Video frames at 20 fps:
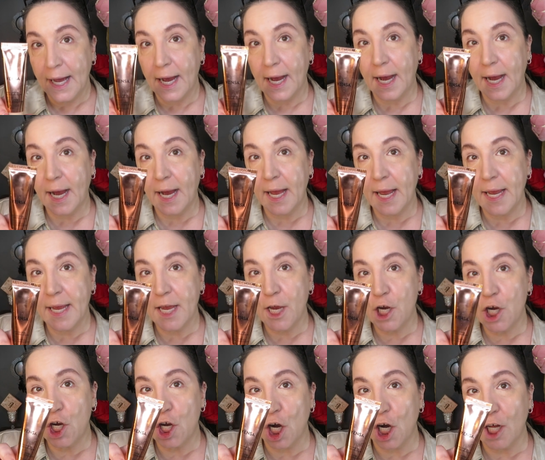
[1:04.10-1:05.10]
I
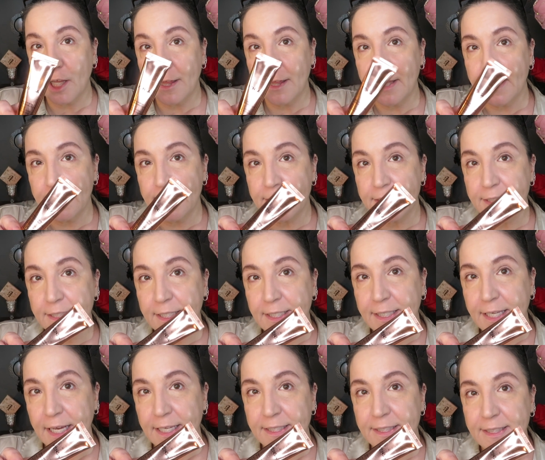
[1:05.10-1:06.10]
got this
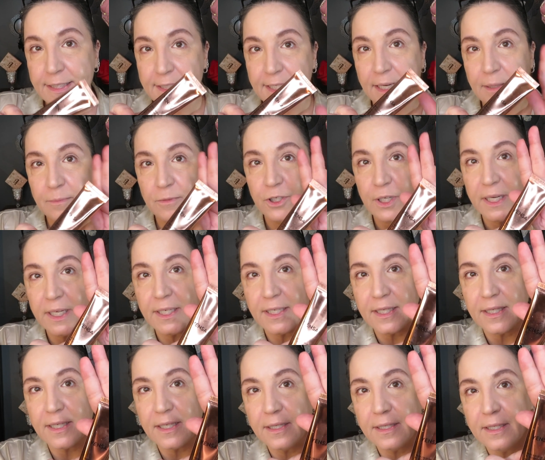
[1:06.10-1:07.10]
Yensa, I'm trying
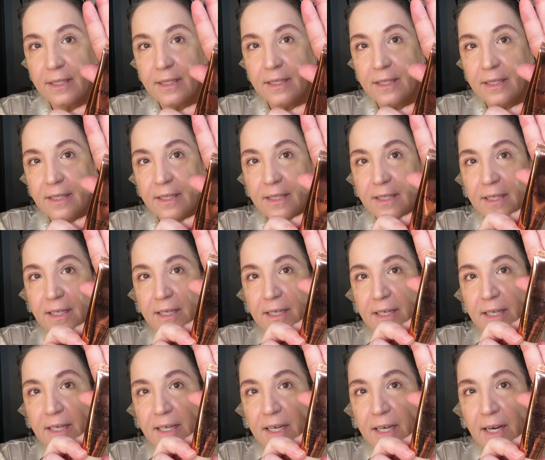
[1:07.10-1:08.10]
to,
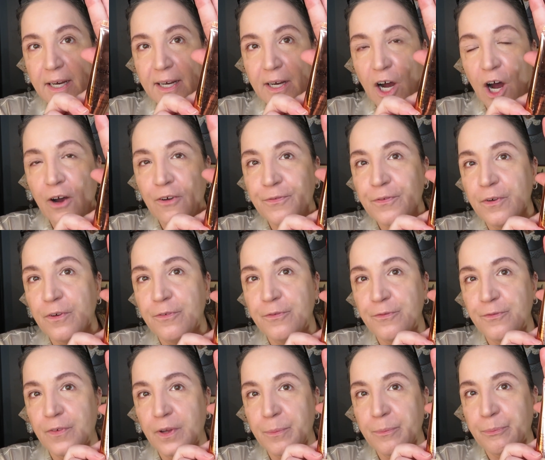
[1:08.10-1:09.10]
off
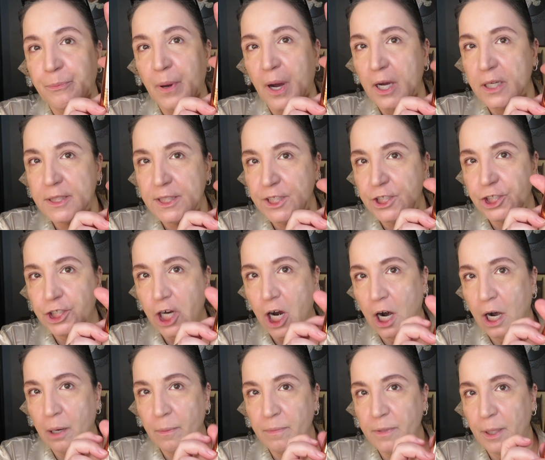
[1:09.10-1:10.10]
of
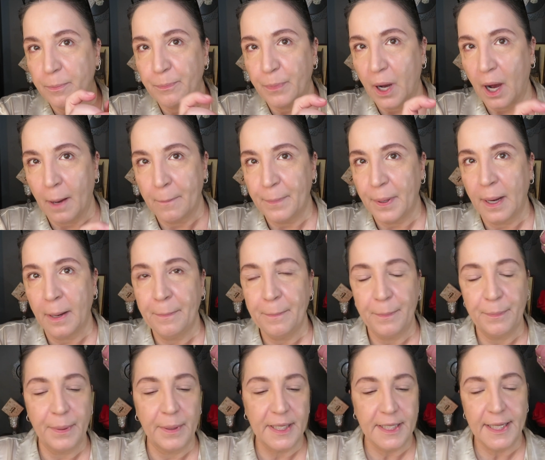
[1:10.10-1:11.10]
BoxyCharm, the
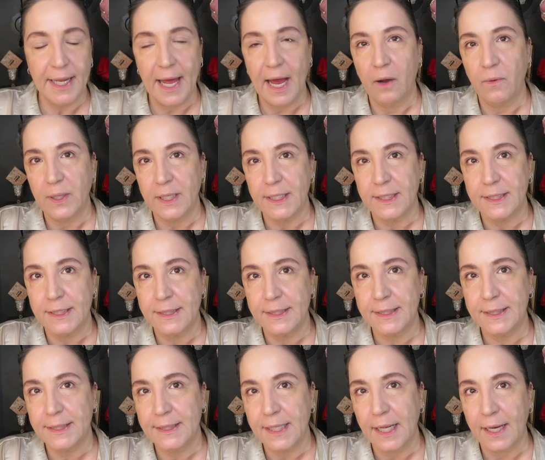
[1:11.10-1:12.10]
pop-up, but now
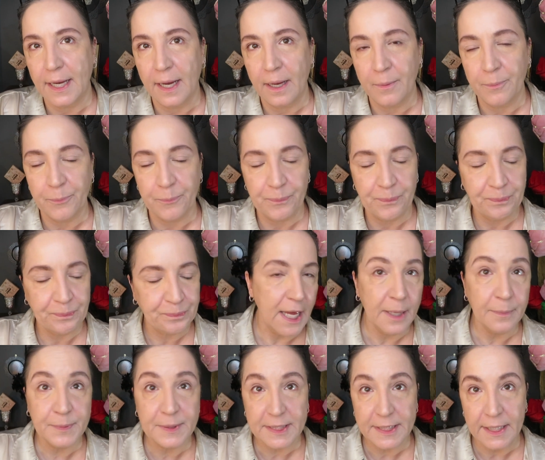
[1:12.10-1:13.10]
it's
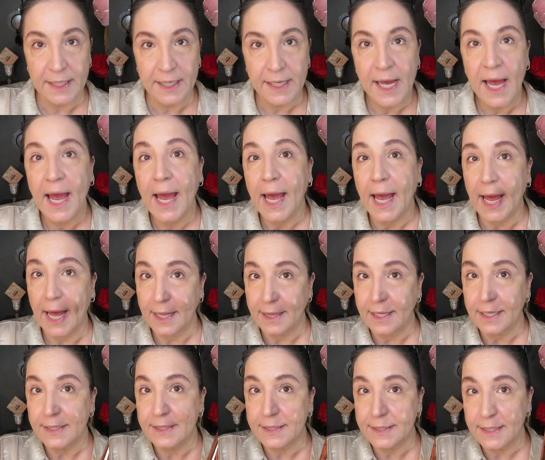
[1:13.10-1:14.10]
Ipsy, and
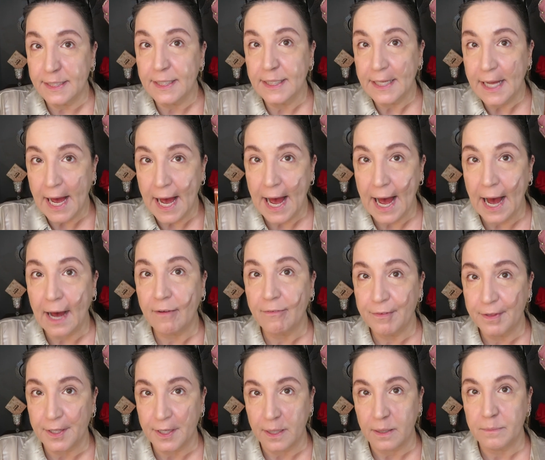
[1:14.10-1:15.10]
they still
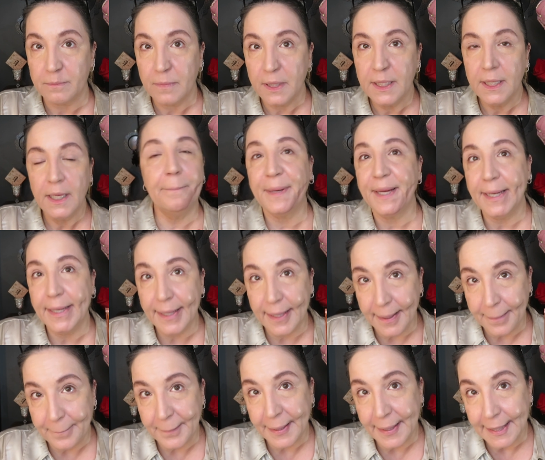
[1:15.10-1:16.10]
have them, but
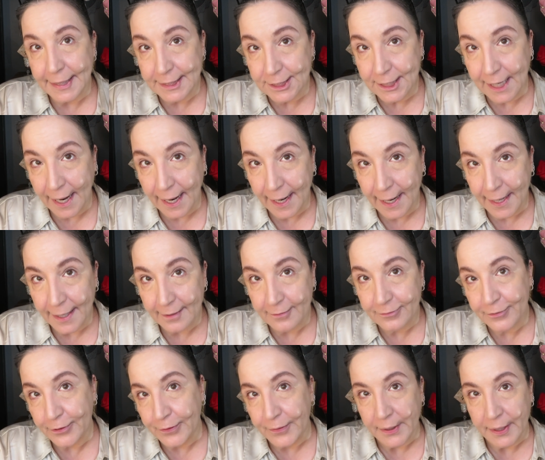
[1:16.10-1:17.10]
not my shade,
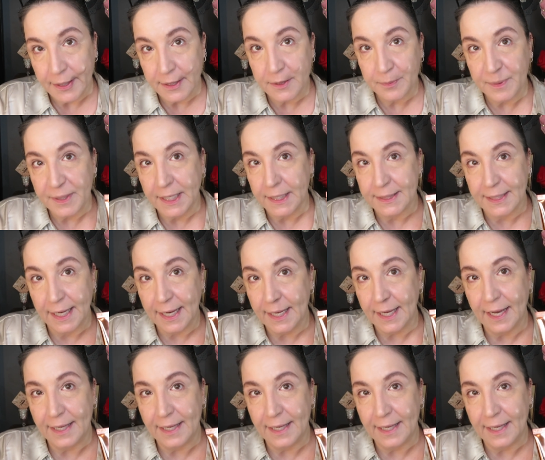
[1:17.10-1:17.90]
of course, because I